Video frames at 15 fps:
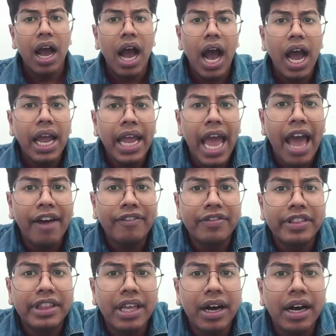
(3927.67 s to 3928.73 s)
I have
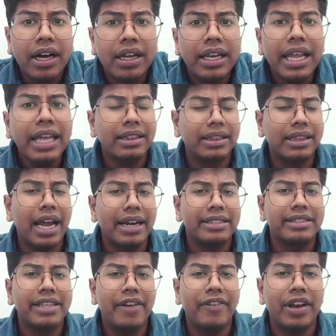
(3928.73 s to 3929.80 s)
the length, that
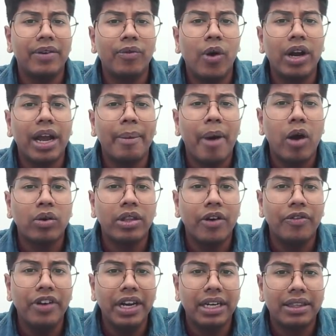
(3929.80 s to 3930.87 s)
is 7. What about the
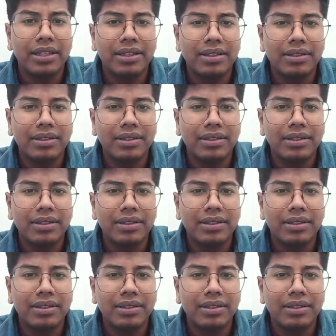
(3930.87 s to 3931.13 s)
width?